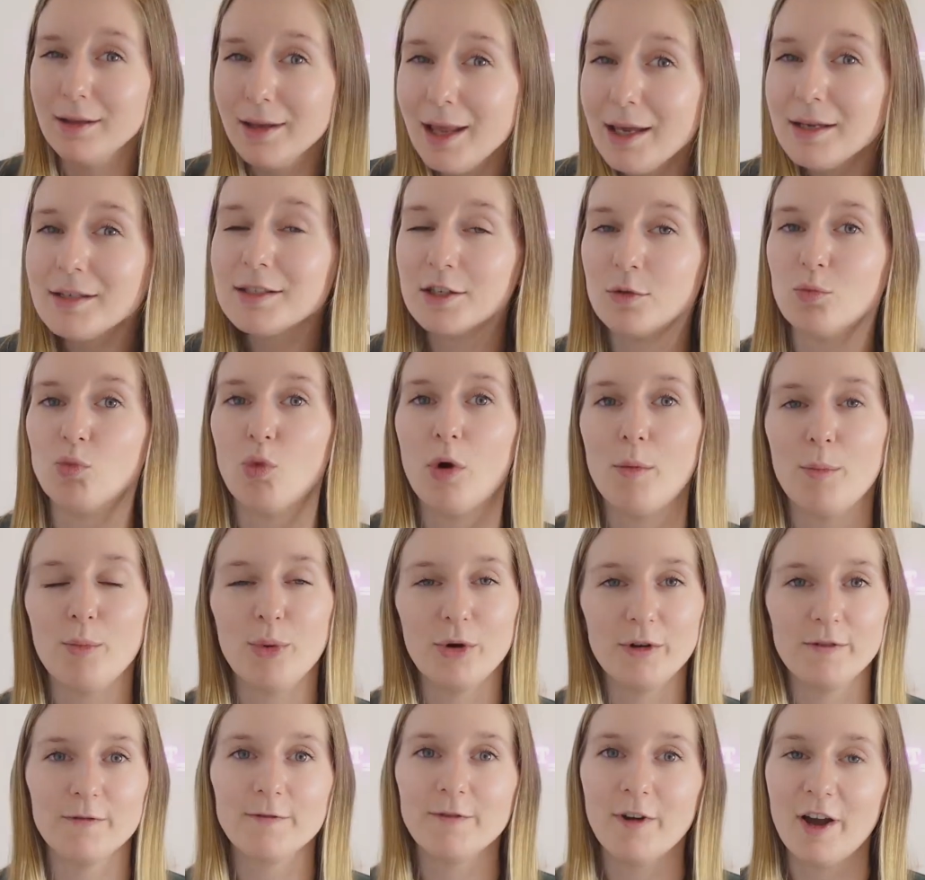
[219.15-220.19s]
less than
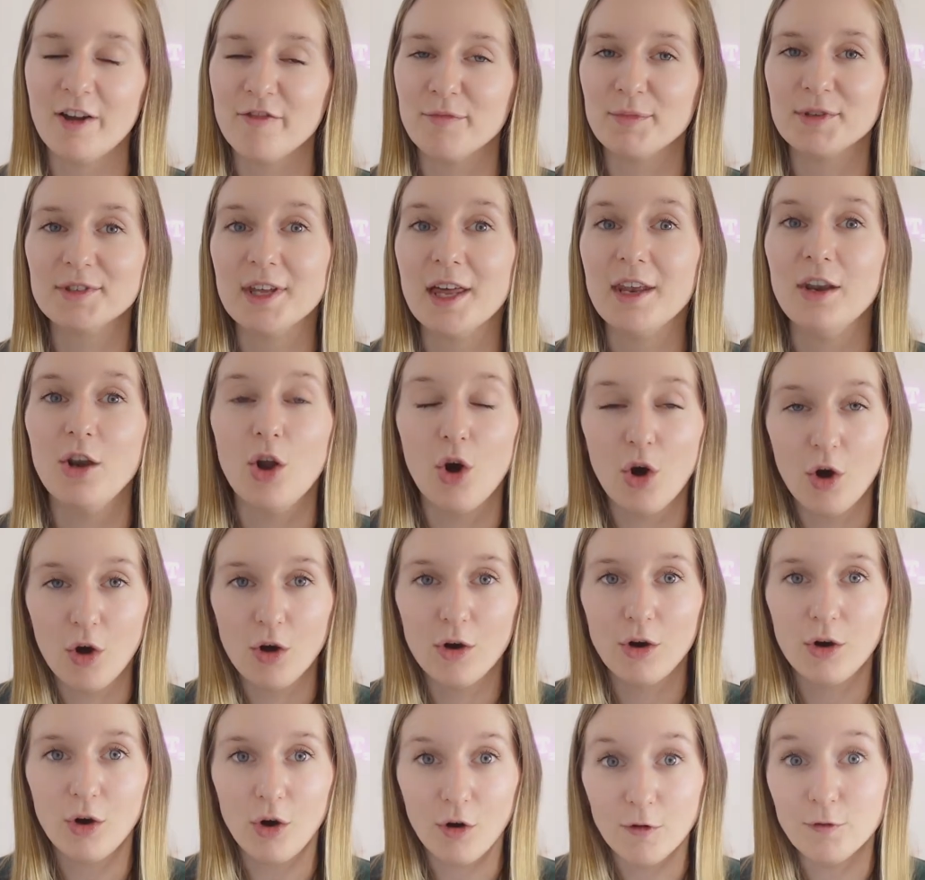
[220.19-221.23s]
1.5%
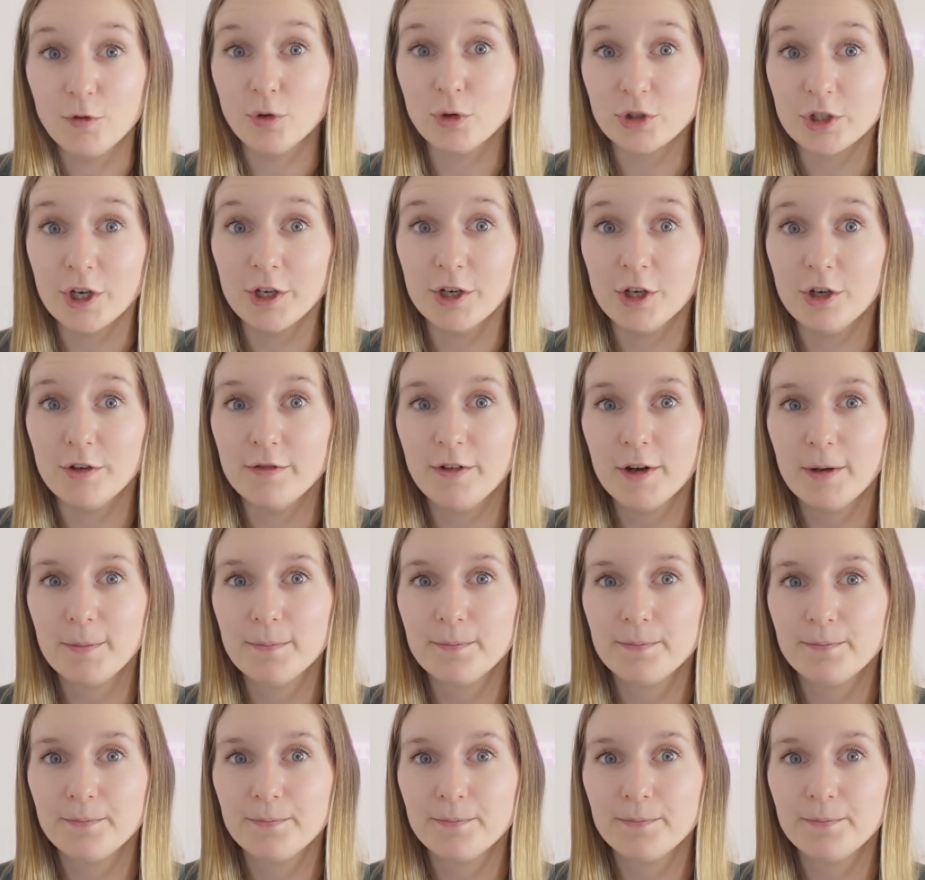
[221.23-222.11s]
of your turnover.